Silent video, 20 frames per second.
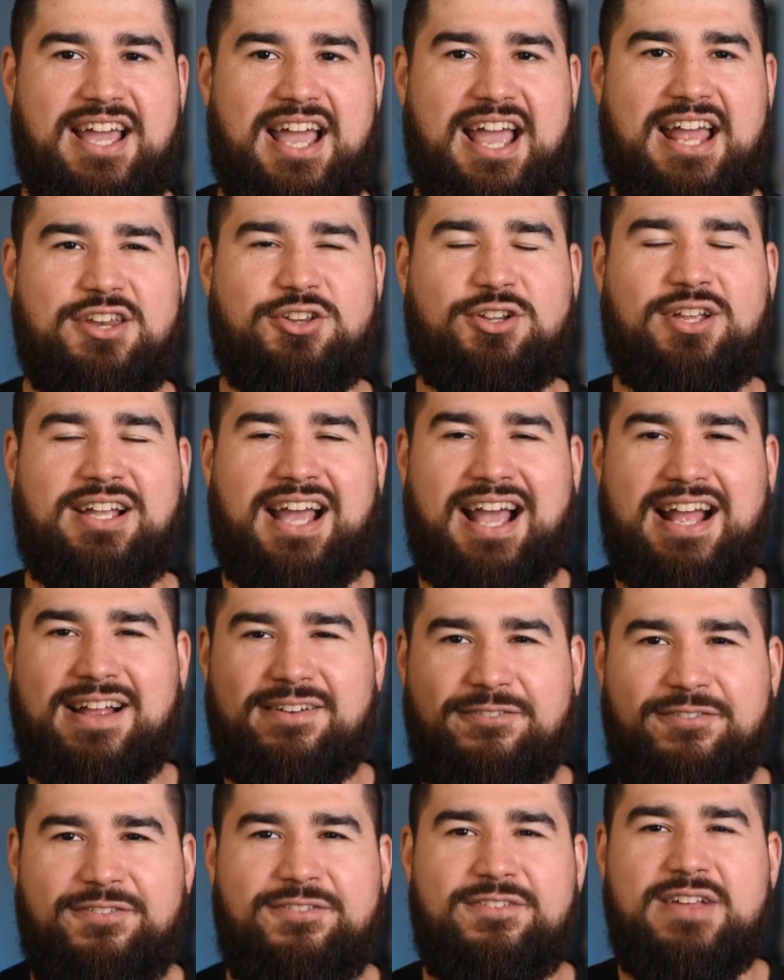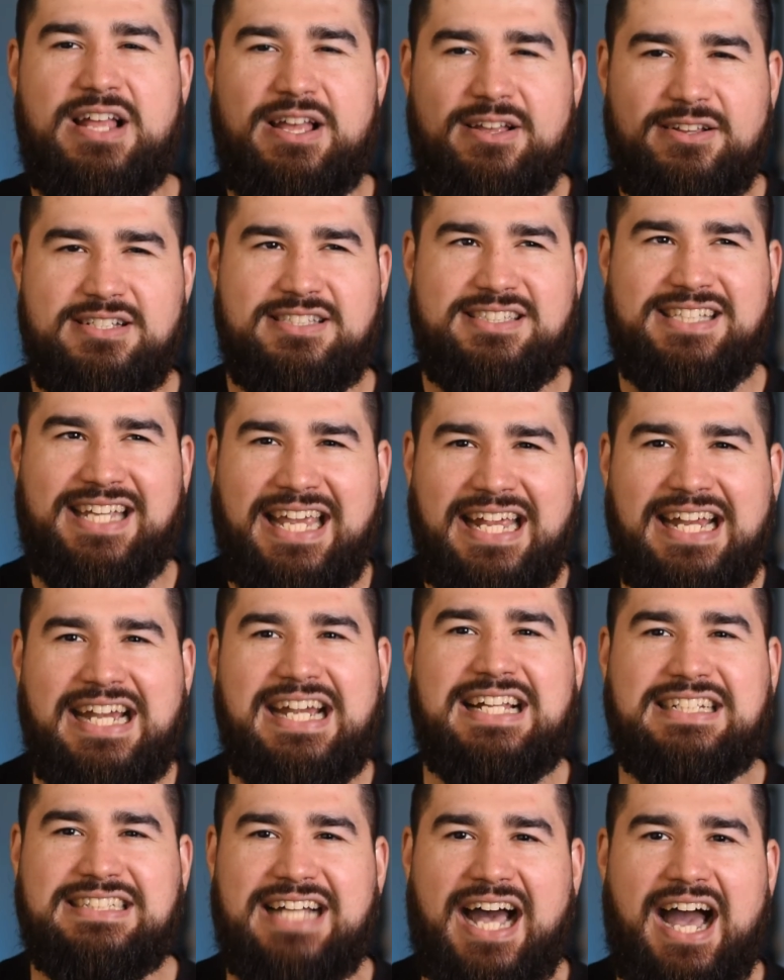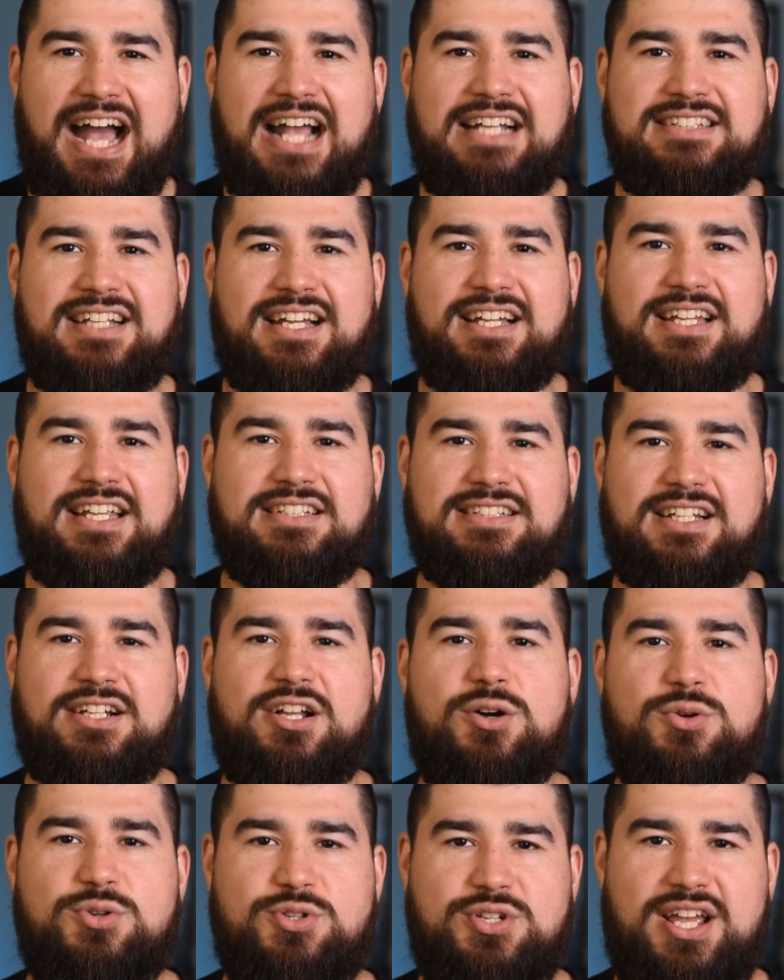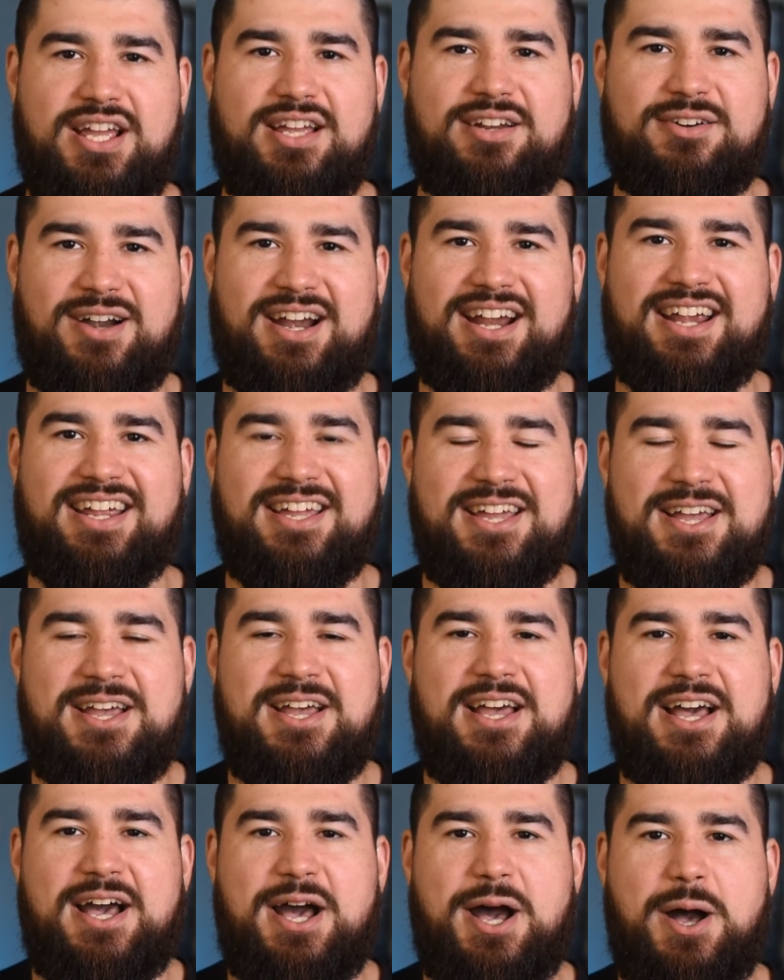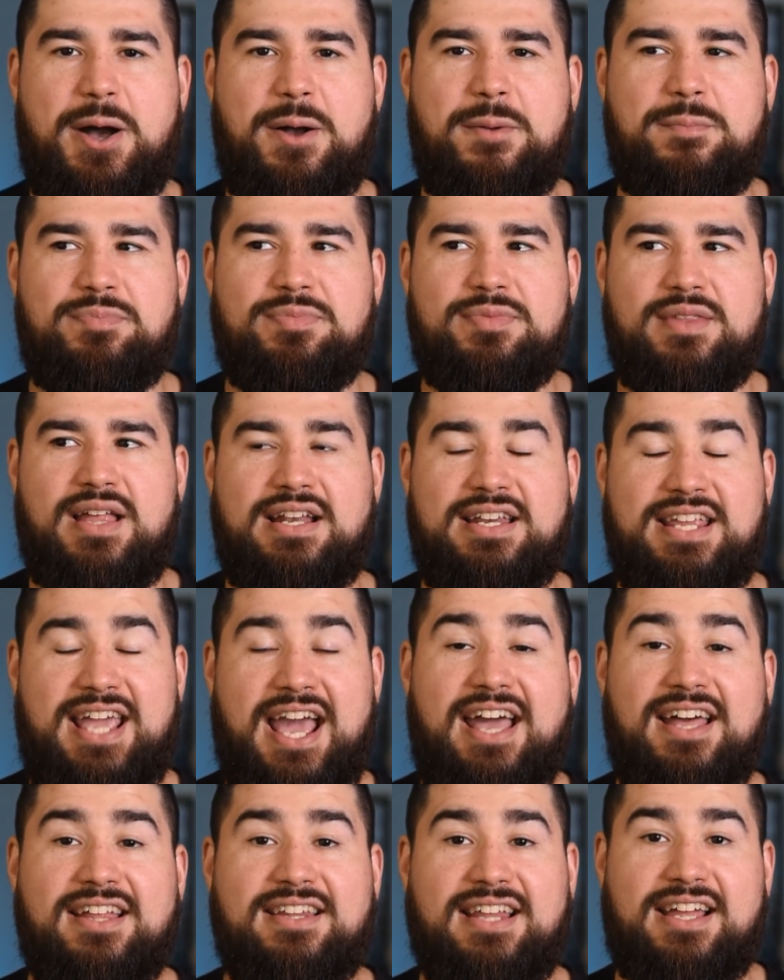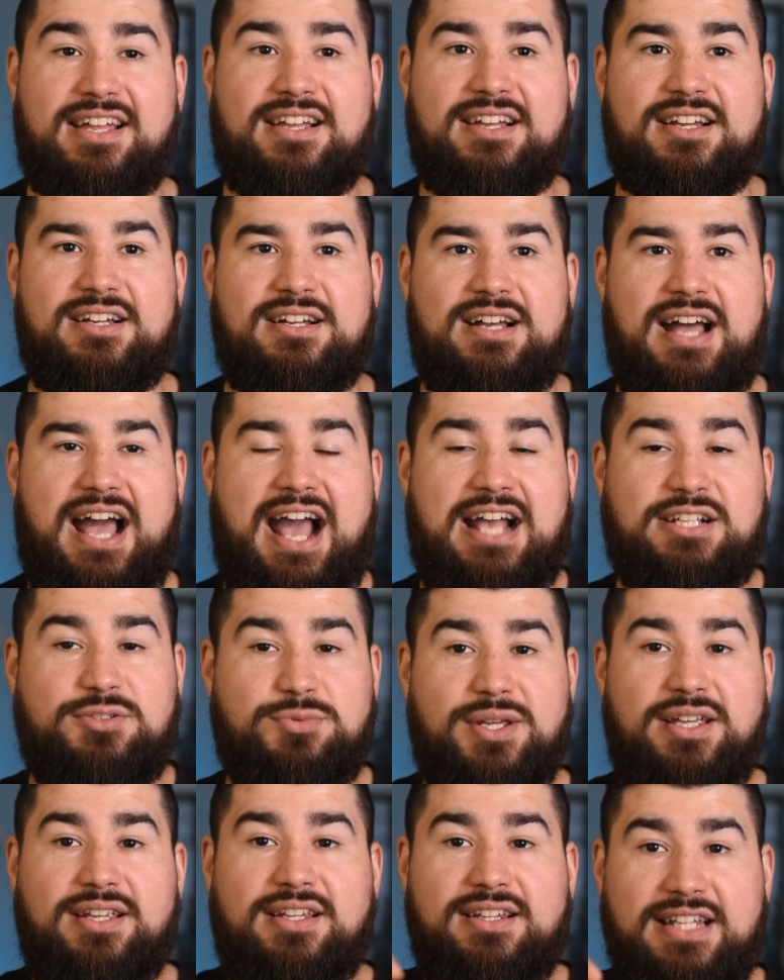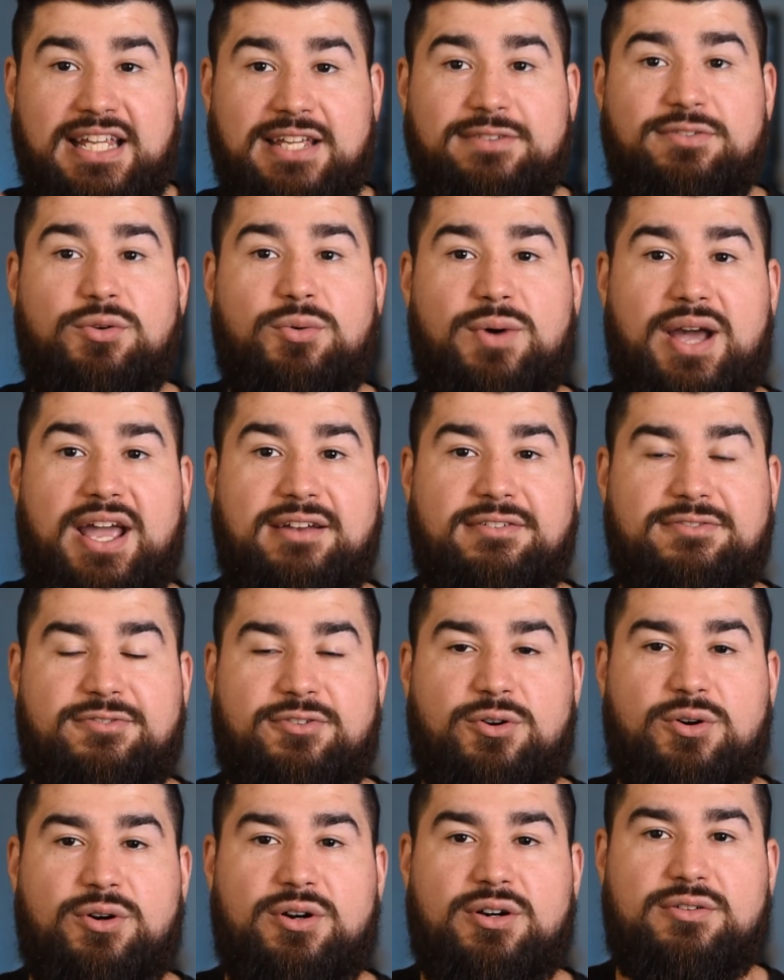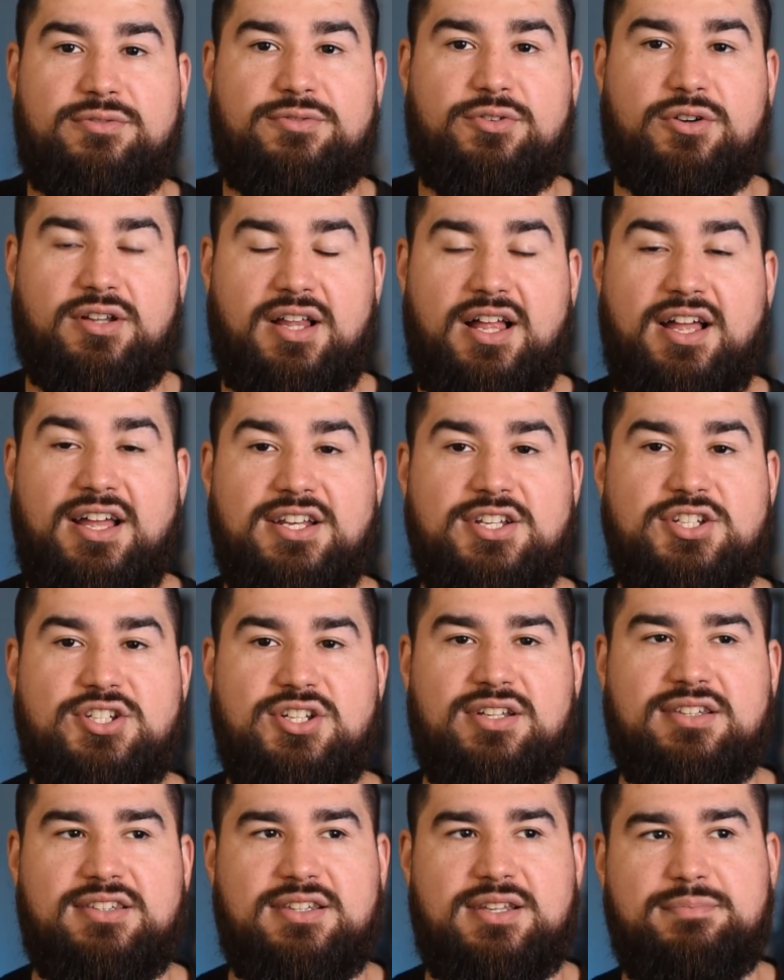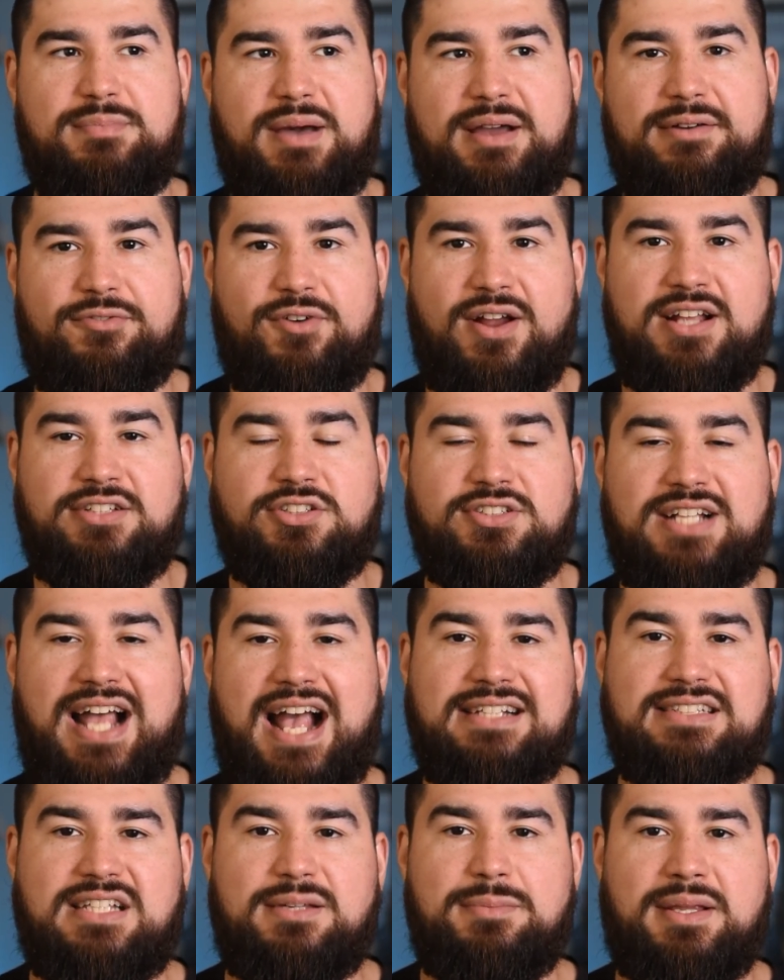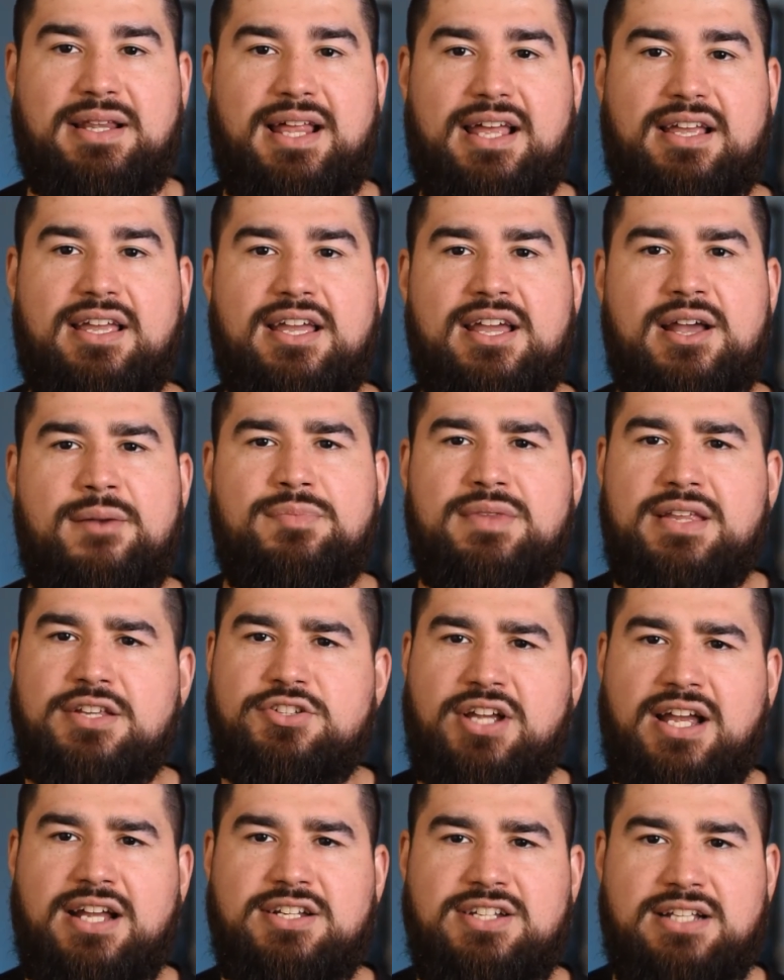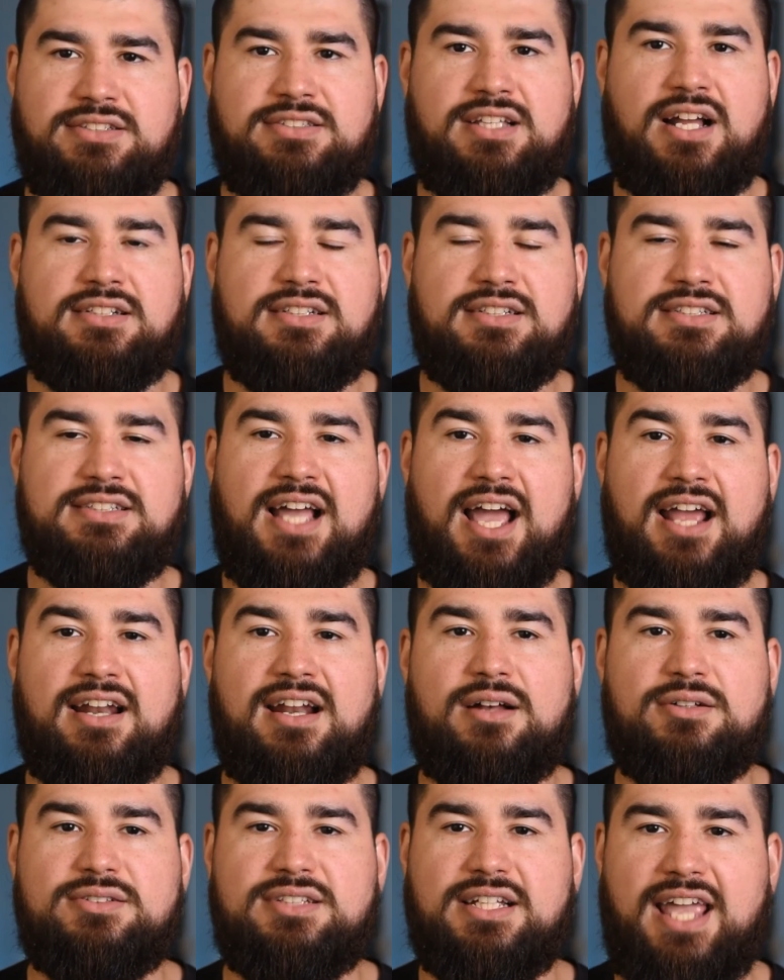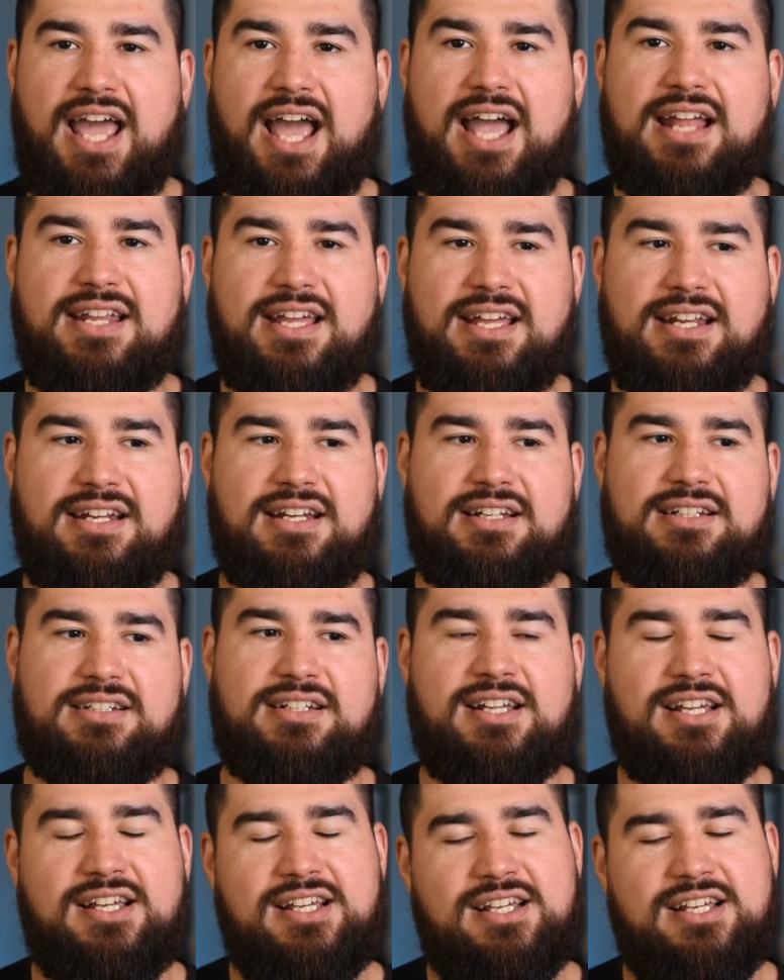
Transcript: and you can kind of see in his eyes, like, he's like, oh shit, right? And yeah, like, as we leave away for lunch, then my friend starts asking me, like, did you get a chance to talk to this guy? And I was like, yeah, I did. And,